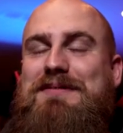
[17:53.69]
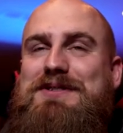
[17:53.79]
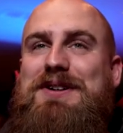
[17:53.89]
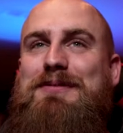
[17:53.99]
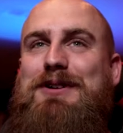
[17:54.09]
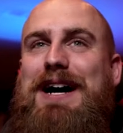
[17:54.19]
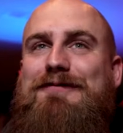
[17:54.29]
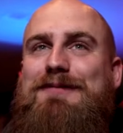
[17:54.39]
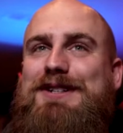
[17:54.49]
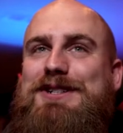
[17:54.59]
I'm sure we'll have
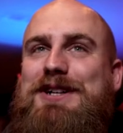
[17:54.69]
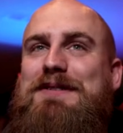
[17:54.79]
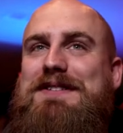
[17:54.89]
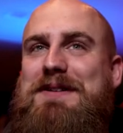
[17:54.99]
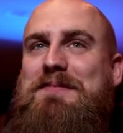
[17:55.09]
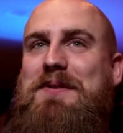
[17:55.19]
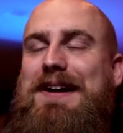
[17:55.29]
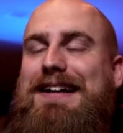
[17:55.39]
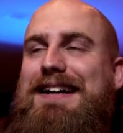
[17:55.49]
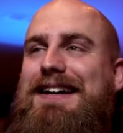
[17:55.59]
him on the show at some point.